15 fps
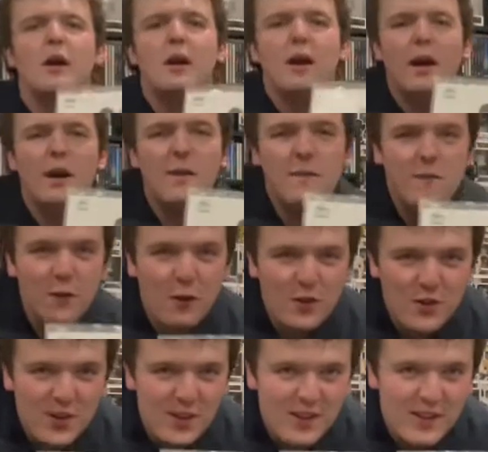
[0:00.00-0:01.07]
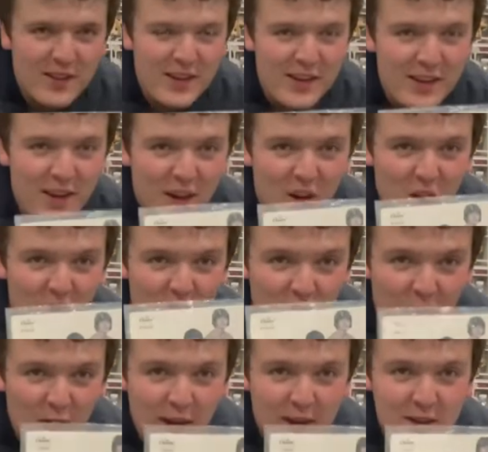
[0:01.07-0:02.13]
Unfortunately,
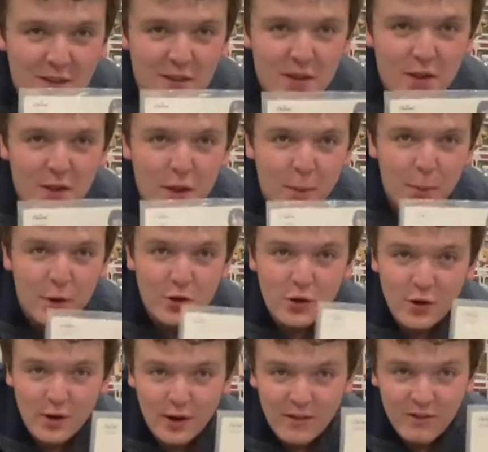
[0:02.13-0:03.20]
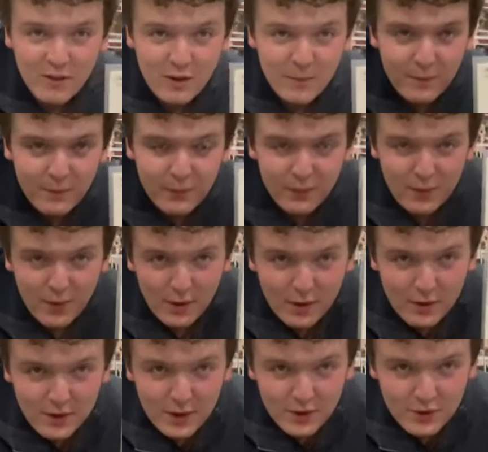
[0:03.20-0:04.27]
not the Butcher cover.
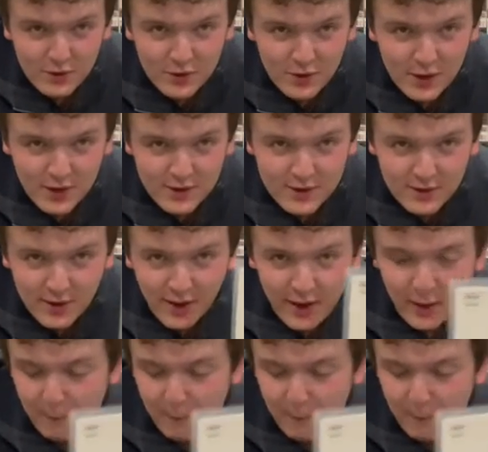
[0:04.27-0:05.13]
Yesterday and Today.